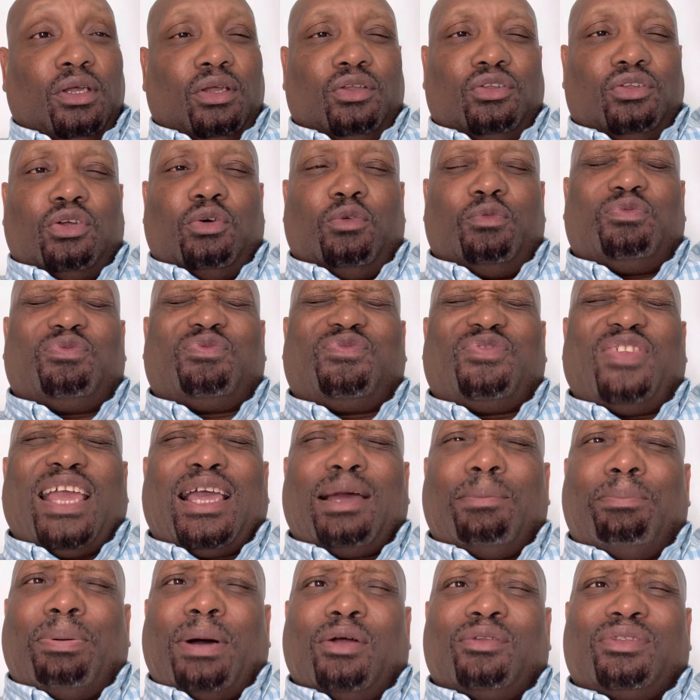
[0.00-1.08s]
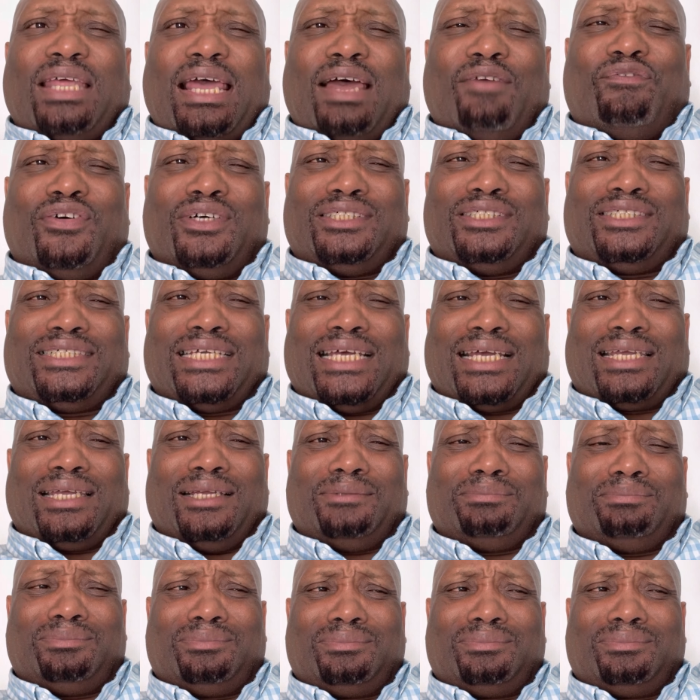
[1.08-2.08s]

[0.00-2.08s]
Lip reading: So think about that for a second.